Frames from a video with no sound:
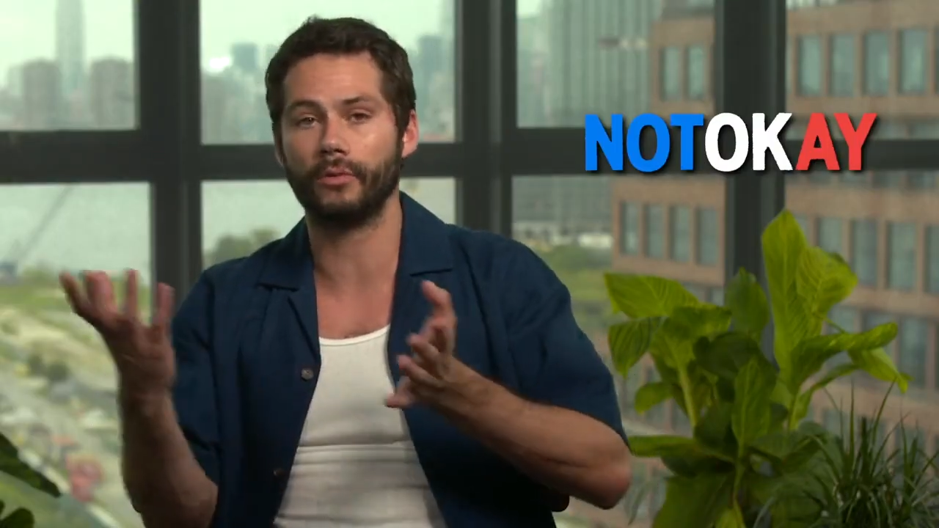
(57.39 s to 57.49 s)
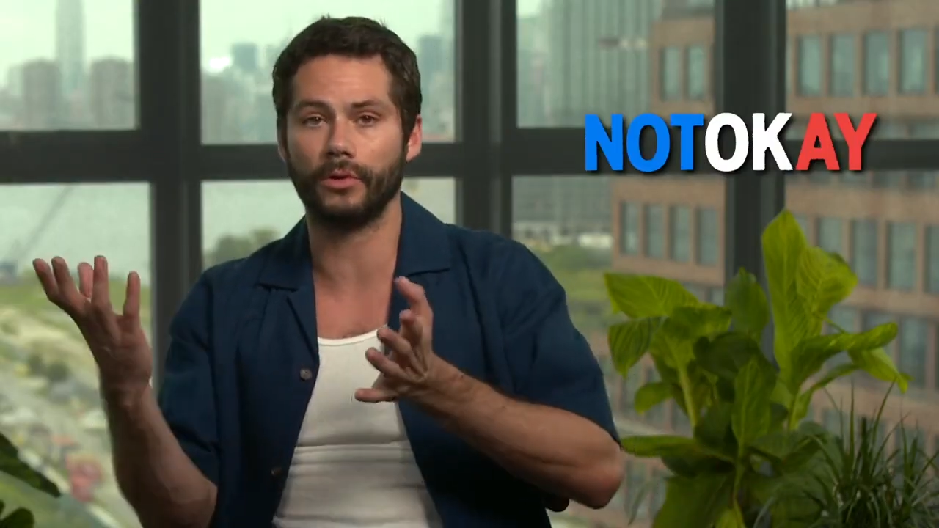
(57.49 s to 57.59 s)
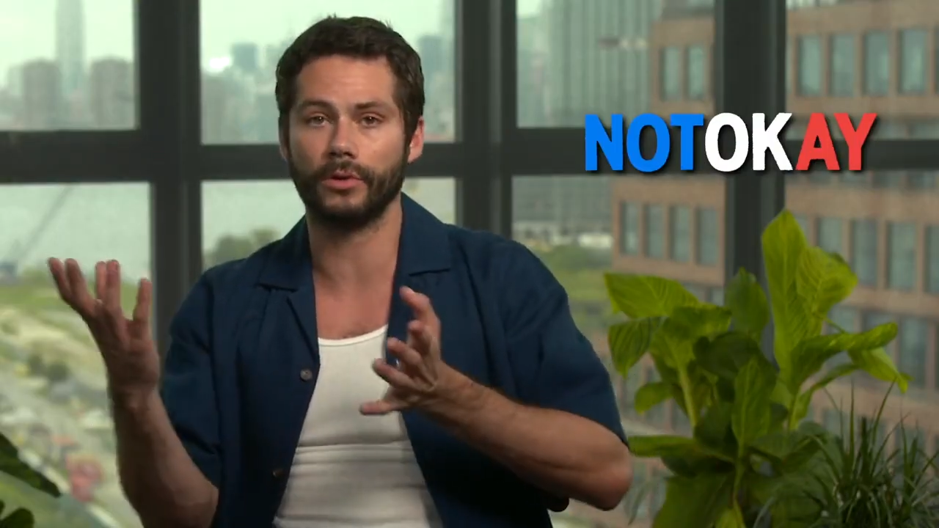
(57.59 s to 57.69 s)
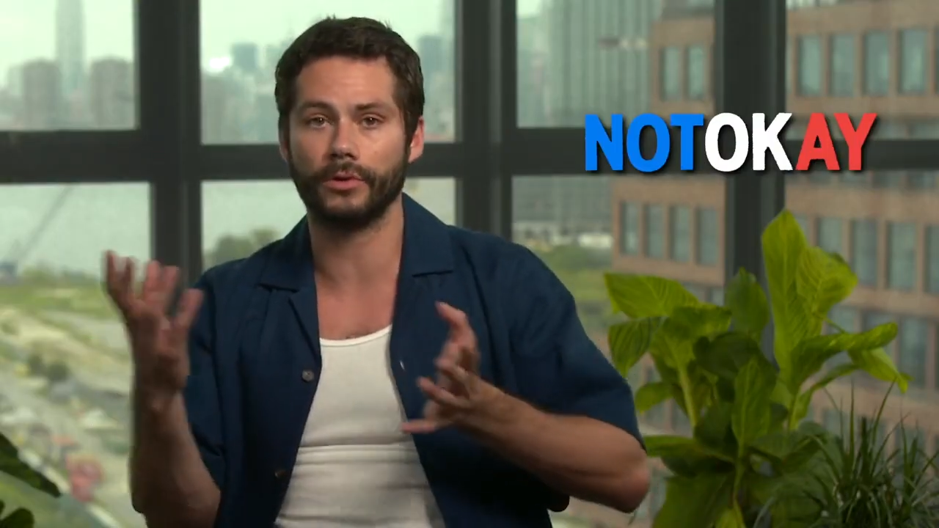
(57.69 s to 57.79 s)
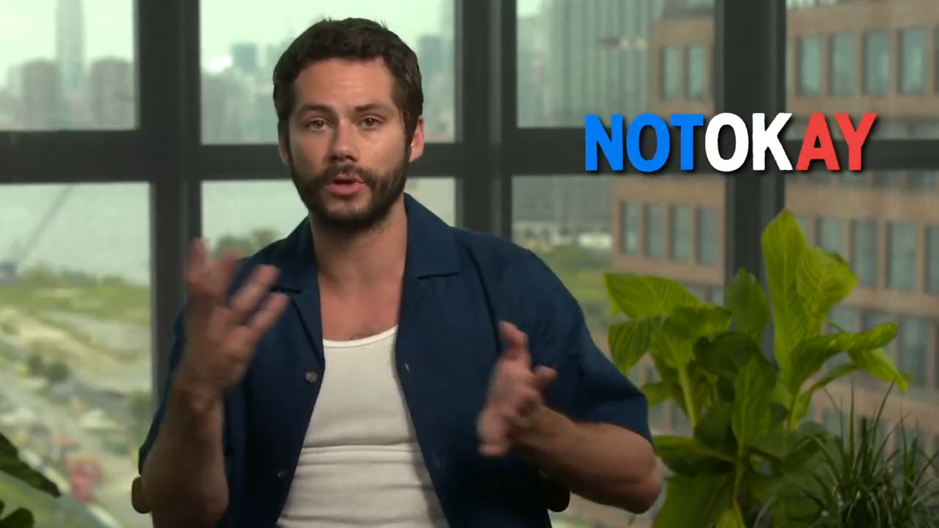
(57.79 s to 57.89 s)

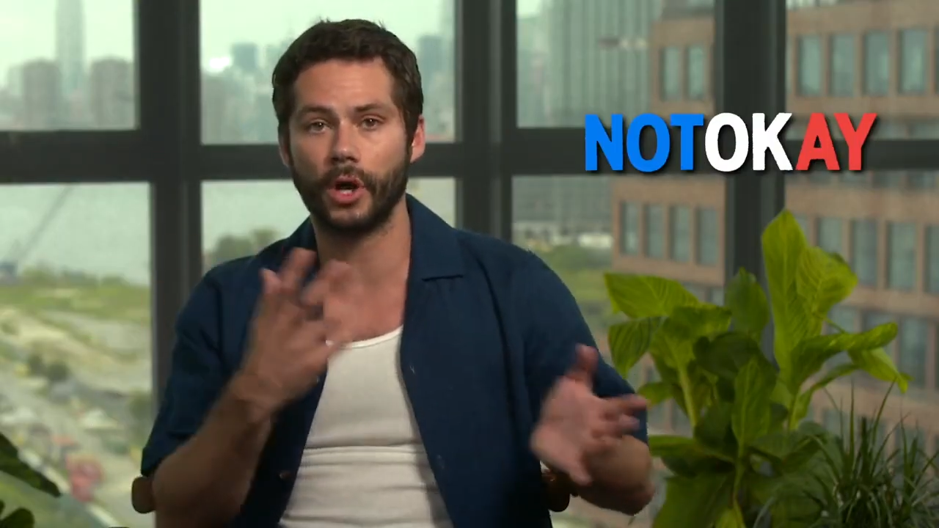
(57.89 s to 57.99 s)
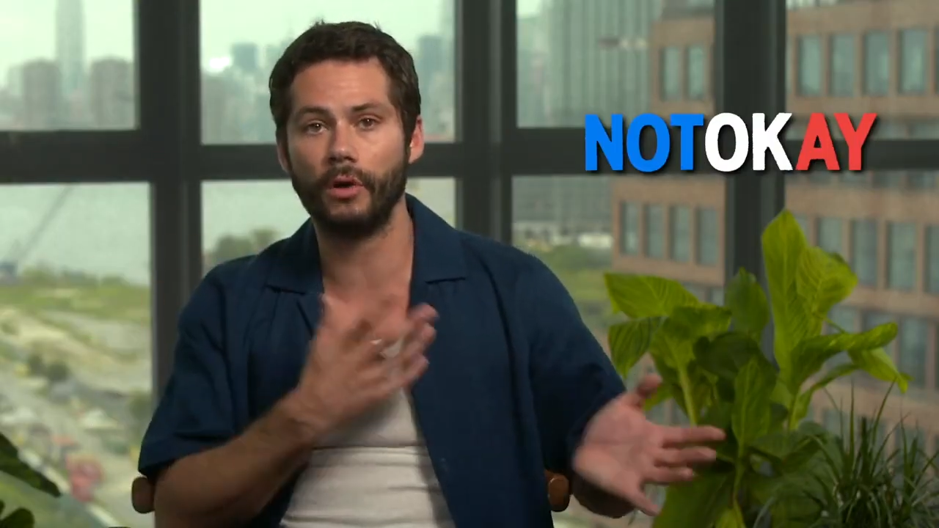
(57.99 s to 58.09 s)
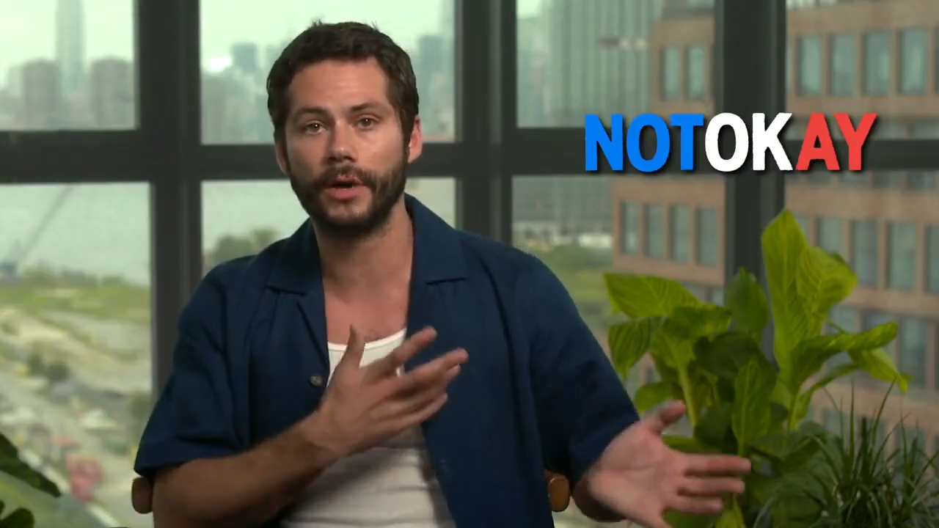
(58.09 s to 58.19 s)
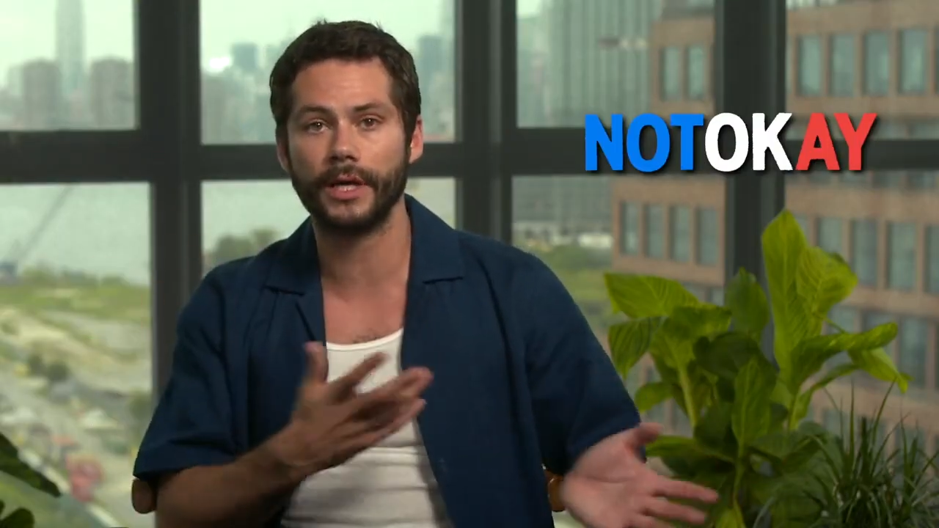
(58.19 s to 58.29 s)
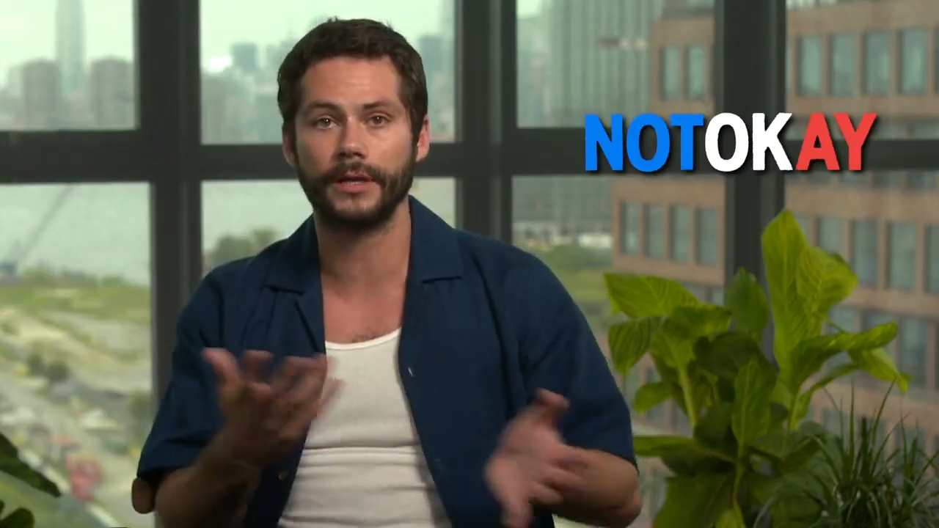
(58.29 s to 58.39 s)
we're
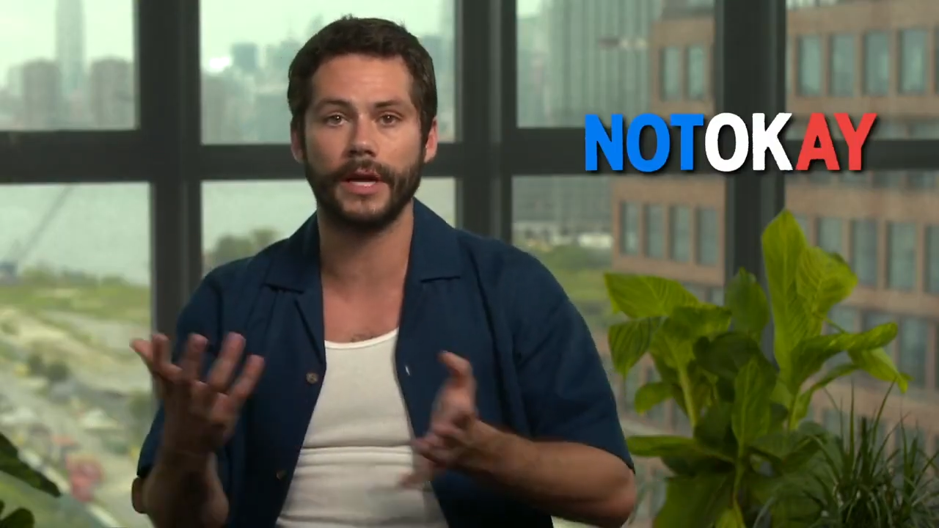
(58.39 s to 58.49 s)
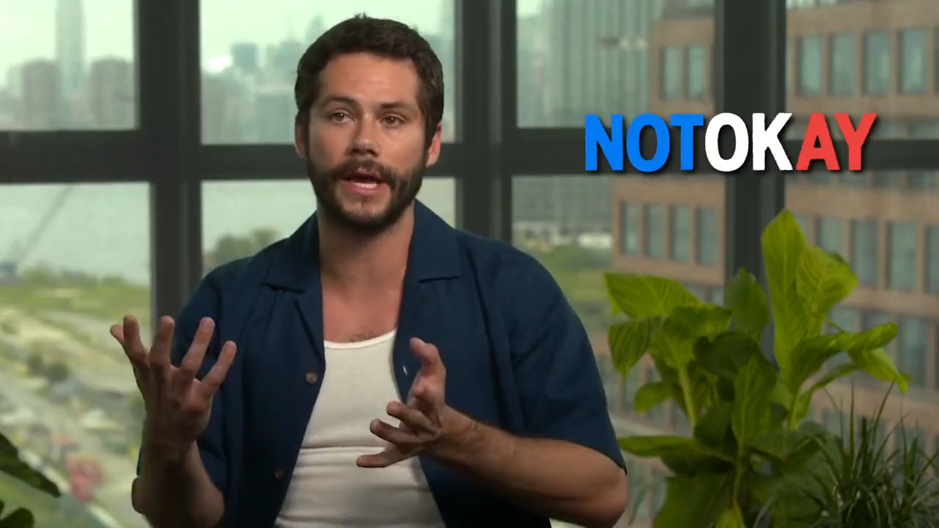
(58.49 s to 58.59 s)
going.